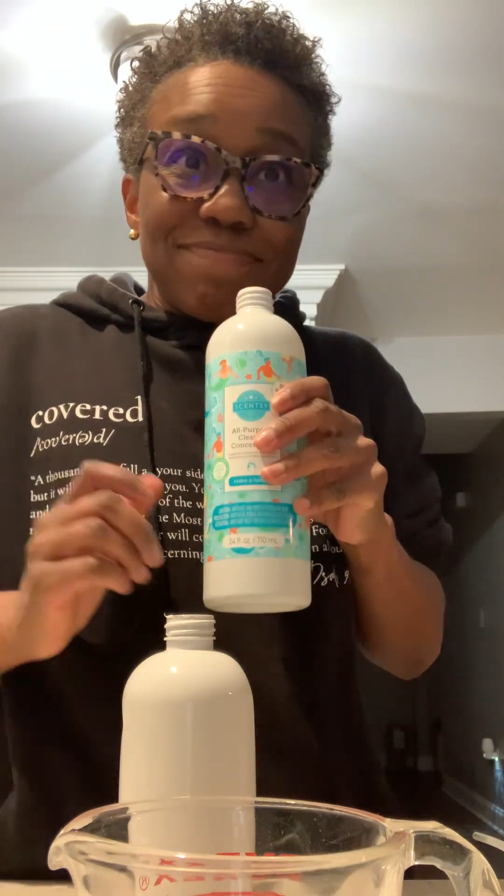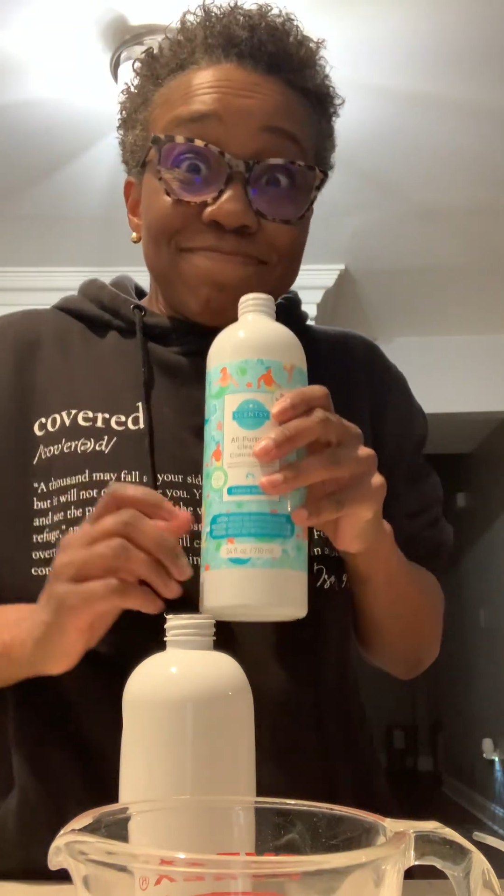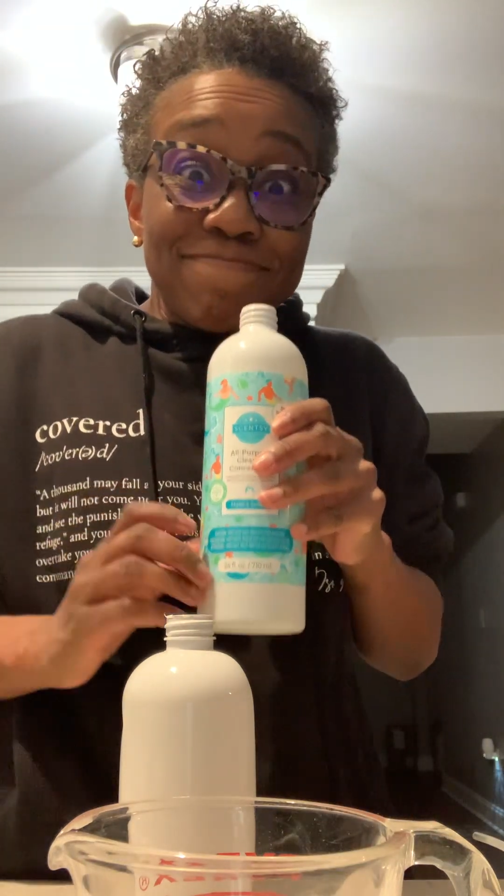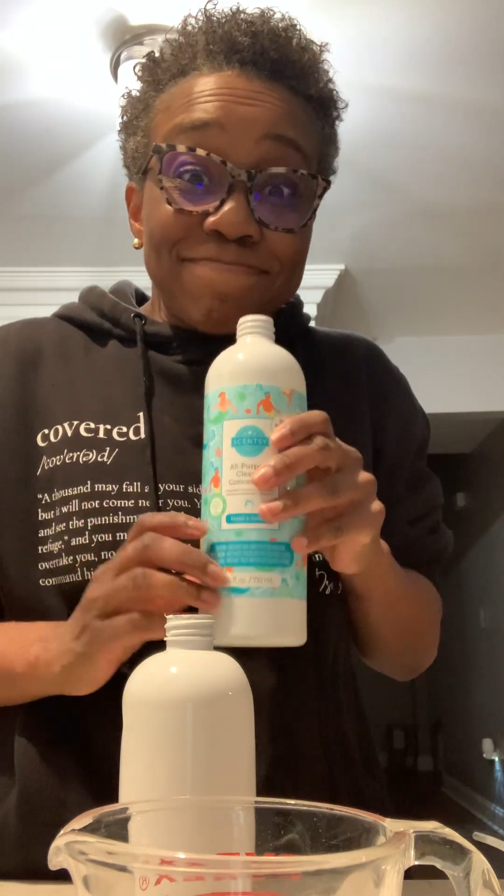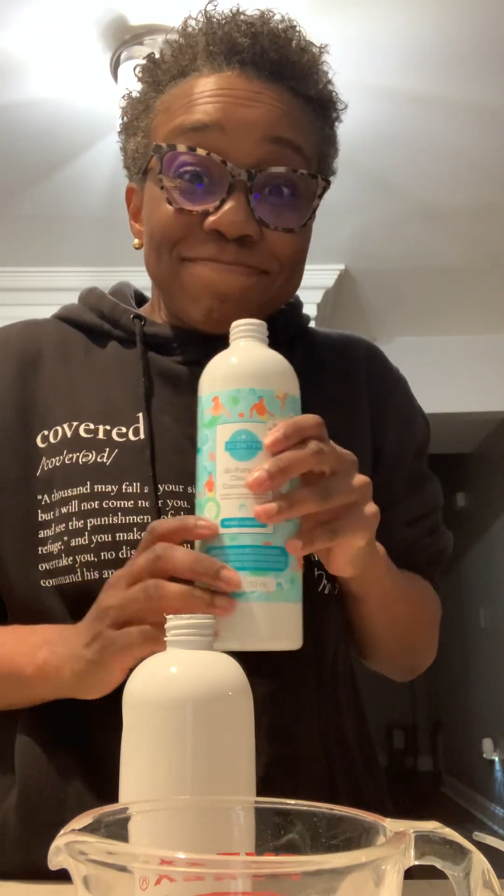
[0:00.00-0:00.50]

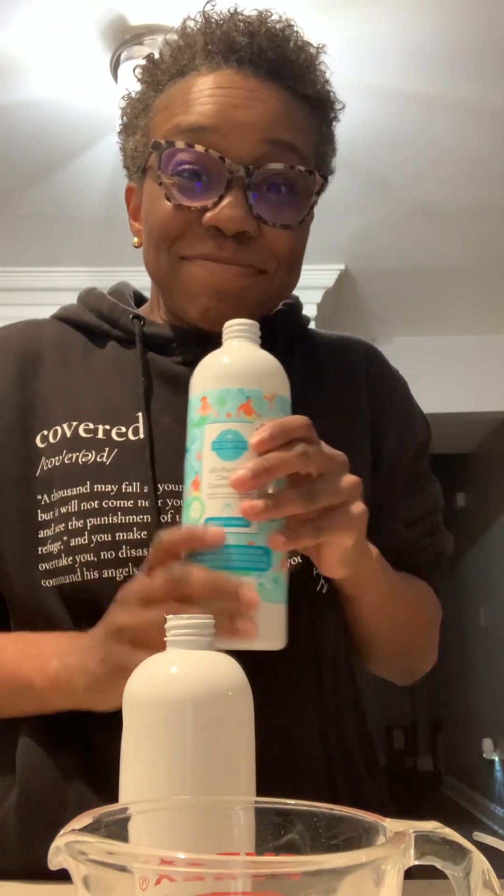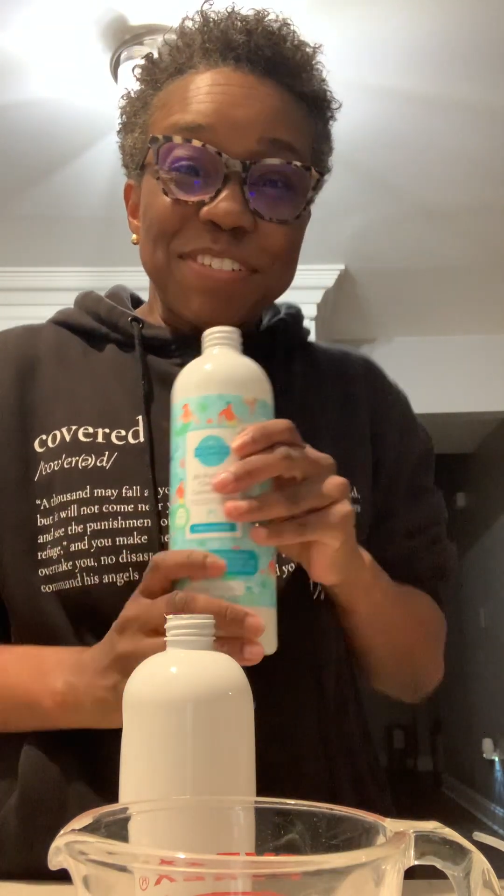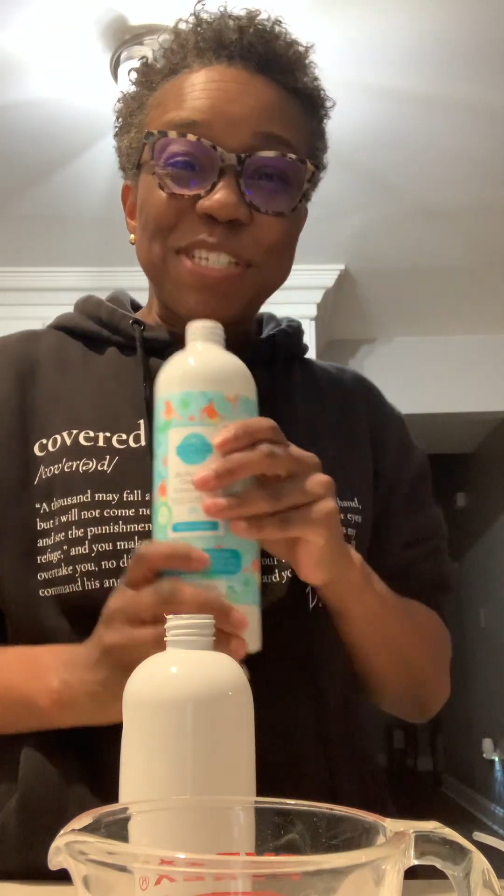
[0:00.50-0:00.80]
It